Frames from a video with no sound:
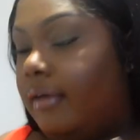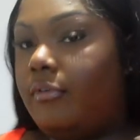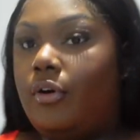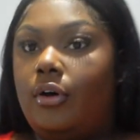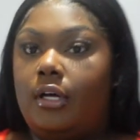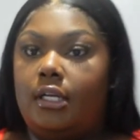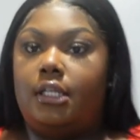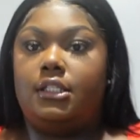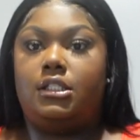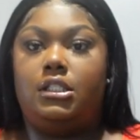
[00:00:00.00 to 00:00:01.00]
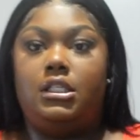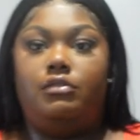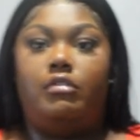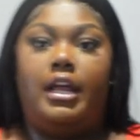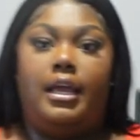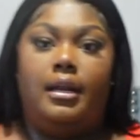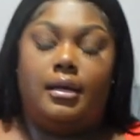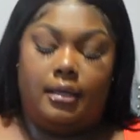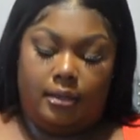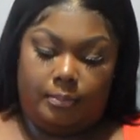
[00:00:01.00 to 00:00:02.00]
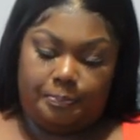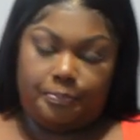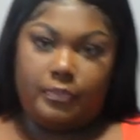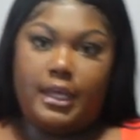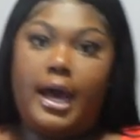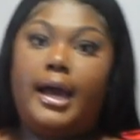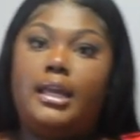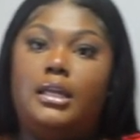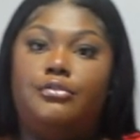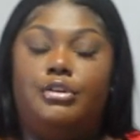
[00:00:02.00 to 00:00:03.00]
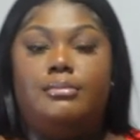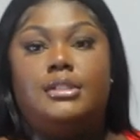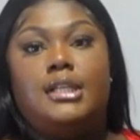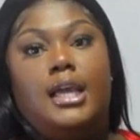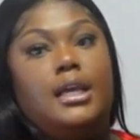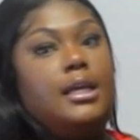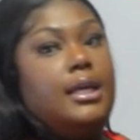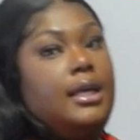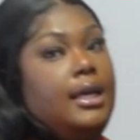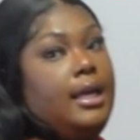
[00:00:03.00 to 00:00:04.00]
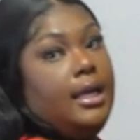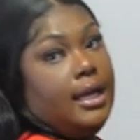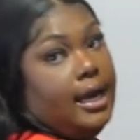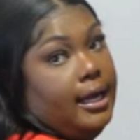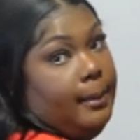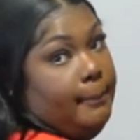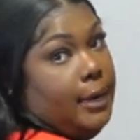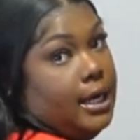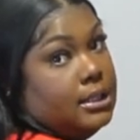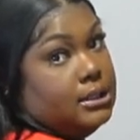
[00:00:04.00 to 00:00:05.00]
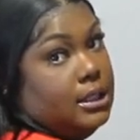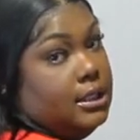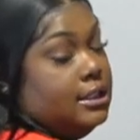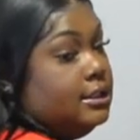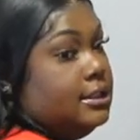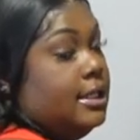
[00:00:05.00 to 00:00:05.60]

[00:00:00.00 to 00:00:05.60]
have on is the red um cotton rib tank in cotton boxers